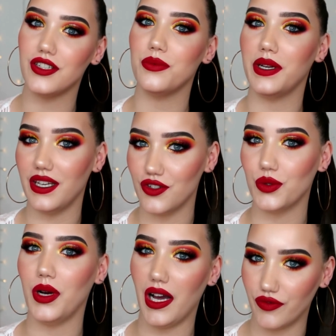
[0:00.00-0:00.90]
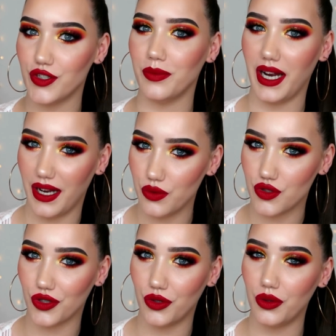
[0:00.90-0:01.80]
do my intro after my
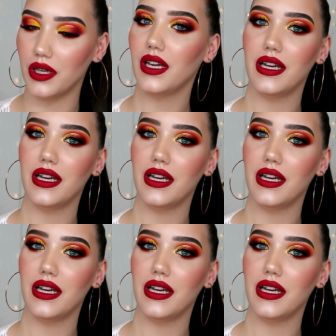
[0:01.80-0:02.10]
outro.